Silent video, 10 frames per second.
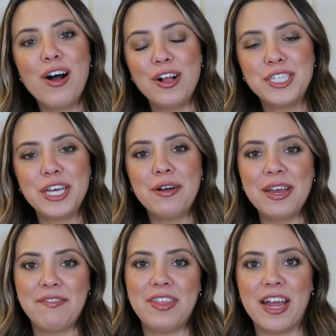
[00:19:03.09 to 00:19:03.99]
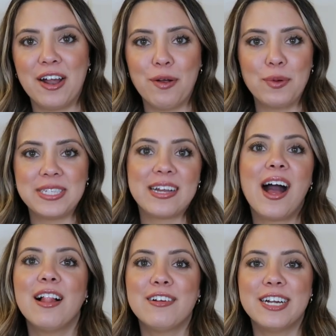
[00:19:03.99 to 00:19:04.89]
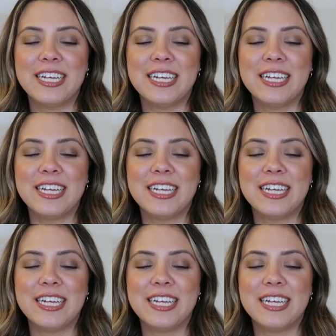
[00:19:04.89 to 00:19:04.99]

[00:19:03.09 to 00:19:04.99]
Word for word: Also, if there was a color